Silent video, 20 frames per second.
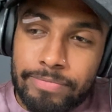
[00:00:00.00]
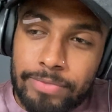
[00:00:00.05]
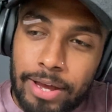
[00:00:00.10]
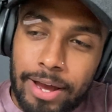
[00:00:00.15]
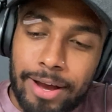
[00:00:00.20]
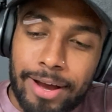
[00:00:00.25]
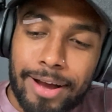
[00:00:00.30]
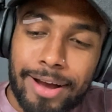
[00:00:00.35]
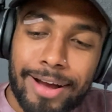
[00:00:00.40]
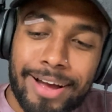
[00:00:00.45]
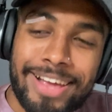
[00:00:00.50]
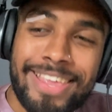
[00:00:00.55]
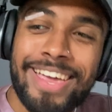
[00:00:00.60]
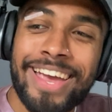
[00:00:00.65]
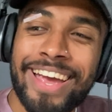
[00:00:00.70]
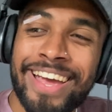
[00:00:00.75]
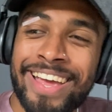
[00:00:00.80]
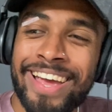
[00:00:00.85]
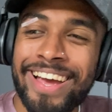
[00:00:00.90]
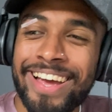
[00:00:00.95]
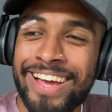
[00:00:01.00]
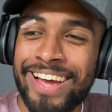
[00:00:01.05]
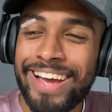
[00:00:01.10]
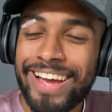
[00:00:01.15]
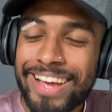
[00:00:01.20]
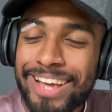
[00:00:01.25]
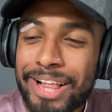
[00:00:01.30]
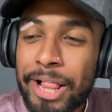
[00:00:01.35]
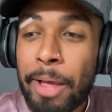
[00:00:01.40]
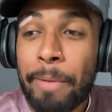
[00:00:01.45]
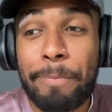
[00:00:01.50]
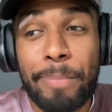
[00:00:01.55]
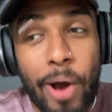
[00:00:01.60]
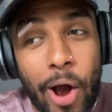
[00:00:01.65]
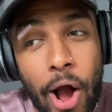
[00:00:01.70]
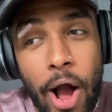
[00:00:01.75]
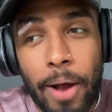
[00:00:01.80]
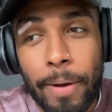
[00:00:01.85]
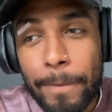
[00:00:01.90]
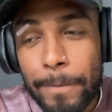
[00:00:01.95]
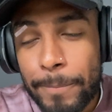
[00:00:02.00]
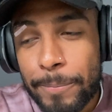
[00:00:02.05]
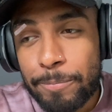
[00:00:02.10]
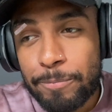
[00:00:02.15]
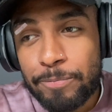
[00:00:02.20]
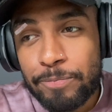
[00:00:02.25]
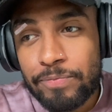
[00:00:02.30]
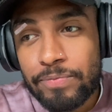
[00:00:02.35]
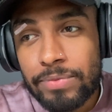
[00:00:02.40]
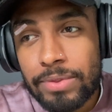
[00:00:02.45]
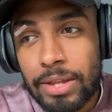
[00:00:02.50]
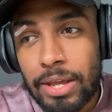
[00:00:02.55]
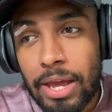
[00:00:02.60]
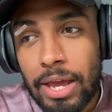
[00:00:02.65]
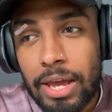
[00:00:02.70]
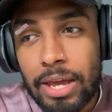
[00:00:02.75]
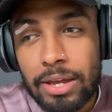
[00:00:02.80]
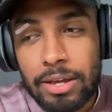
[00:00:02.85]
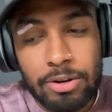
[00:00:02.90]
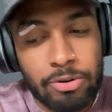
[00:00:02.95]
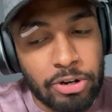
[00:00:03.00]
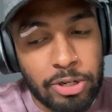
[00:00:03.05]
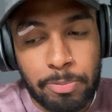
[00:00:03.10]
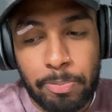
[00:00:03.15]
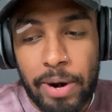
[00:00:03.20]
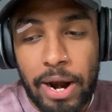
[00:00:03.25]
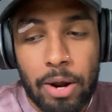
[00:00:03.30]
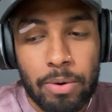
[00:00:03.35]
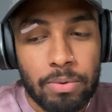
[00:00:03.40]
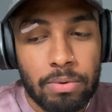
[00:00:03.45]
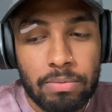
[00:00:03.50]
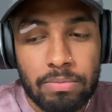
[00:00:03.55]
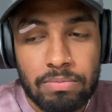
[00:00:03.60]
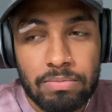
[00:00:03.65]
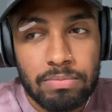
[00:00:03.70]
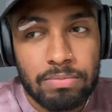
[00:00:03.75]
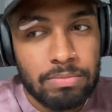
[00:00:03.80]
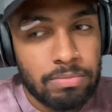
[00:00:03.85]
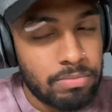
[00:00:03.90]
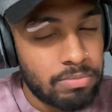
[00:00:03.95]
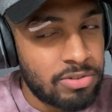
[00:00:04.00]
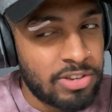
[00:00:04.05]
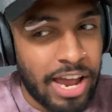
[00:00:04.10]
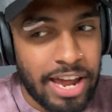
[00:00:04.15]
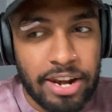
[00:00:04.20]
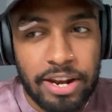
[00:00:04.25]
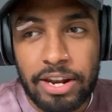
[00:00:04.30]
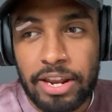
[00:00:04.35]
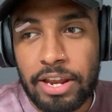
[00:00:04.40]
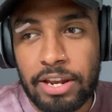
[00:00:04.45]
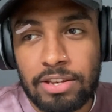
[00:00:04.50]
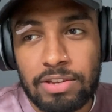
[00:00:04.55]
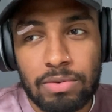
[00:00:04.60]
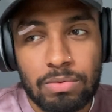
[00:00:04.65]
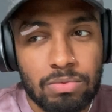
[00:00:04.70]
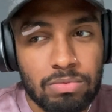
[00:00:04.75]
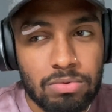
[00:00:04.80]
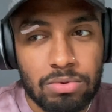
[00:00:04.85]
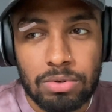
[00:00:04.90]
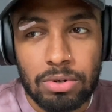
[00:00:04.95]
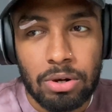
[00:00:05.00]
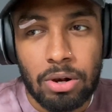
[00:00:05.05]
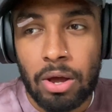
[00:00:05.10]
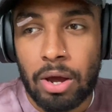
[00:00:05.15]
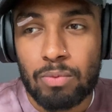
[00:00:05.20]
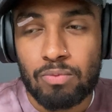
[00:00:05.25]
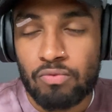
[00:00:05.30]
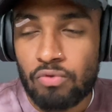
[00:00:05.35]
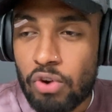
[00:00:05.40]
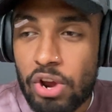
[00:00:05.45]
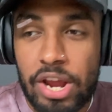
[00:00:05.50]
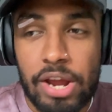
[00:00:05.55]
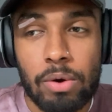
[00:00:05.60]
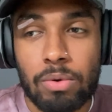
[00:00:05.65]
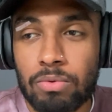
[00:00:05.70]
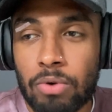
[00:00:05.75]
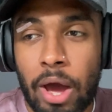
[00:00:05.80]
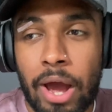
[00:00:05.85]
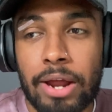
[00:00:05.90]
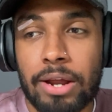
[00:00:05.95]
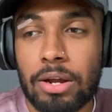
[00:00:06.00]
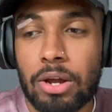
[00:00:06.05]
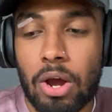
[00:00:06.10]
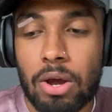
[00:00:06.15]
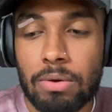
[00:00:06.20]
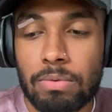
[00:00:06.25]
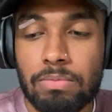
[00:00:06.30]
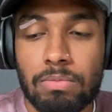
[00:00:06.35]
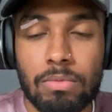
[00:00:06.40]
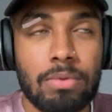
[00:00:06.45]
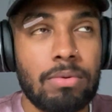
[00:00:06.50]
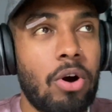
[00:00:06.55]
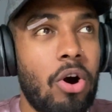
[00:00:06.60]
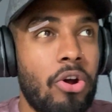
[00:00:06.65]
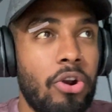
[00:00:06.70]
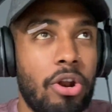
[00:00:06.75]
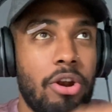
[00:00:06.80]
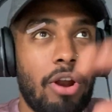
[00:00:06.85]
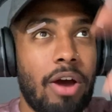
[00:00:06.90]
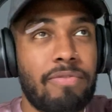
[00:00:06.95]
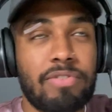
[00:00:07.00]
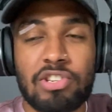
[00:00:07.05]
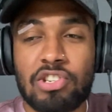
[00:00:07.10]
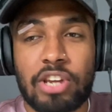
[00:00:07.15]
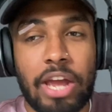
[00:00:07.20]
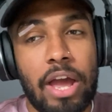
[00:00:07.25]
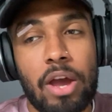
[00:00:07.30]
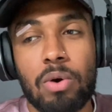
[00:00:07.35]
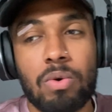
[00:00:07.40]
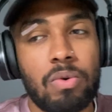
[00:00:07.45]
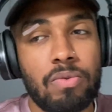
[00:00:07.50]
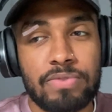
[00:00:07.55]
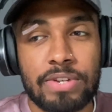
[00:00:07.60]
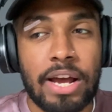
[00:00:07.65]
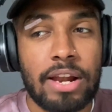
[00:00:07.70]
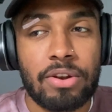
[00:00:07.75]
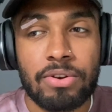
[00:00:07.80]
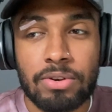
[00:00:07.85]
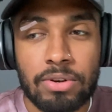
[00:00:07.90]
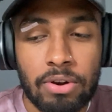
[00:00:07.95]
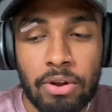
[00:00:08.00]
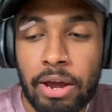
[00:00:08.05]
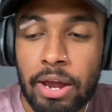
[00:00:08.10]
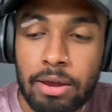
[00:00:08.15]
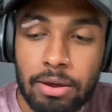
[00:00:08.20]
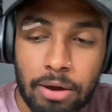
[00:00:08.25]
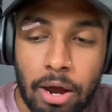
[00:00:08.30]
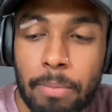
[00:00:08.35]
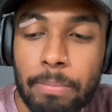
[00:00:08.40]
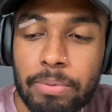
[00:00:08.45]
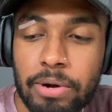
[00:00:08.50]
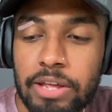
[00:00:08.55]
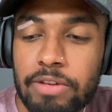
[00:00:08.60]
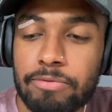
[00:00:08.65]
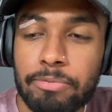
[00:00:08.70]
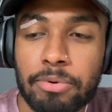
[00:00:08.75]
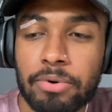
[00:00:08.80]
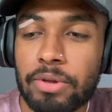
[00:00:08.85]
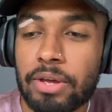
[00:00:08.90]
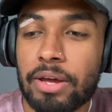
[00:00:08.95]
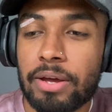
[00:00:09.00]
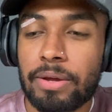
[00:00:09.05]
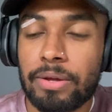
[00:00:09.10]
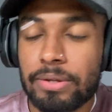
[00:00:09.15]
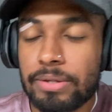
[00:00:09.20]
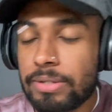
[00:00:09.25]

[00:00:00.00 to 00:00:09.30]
But Chris Brown, talented, like real, like on another scale of talent, like unbelievable, yeah.